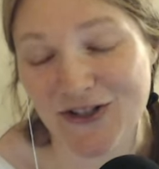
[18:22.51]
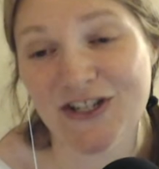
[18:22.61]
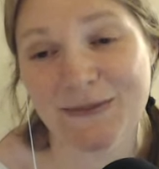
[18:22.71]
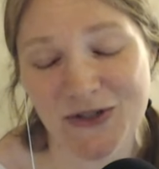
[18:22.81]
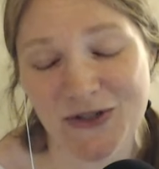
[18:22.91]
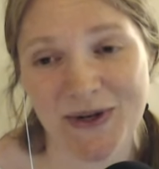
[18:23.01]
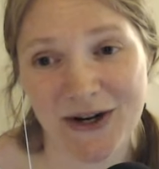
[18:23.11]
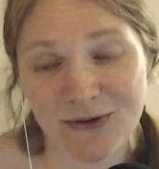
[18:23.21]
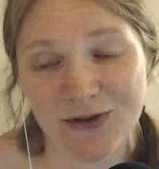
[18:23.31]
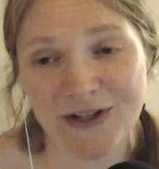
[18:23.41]
and she's been doing
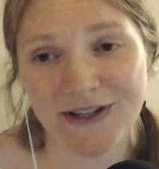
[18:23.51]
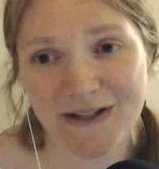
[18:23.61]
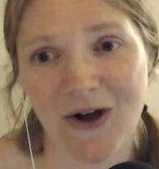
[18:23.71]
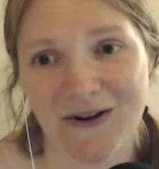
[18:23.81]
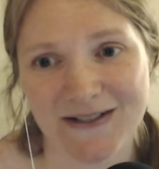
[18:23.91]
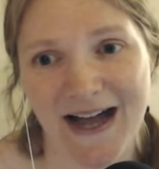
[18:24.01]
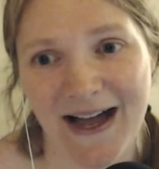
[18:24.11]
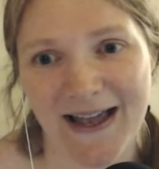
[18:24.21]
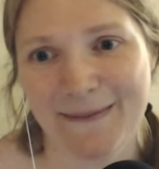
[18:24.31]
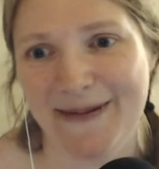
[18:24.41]
it a really long time,